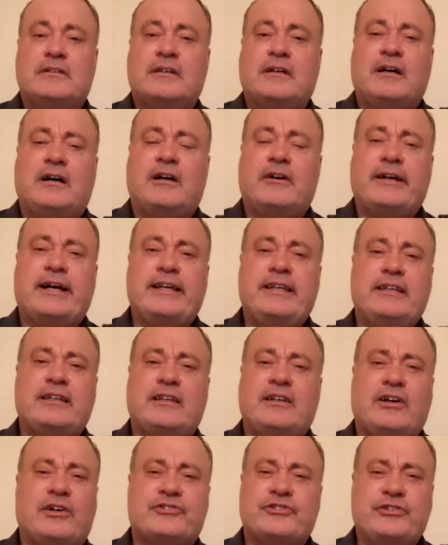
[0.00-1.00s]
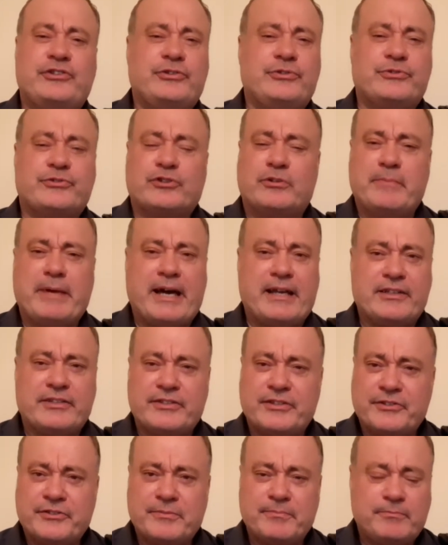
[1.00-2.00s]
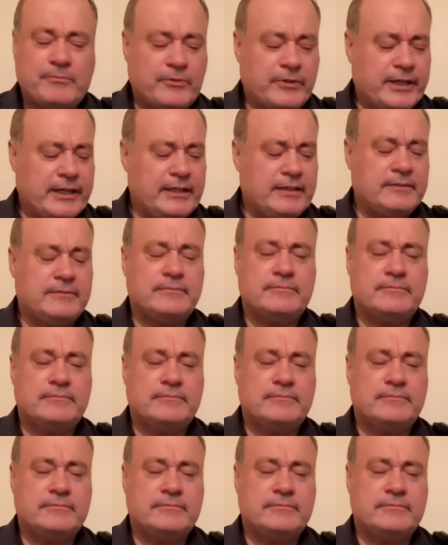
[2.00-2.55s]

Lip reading: Alright, you can also use chromaticism, right?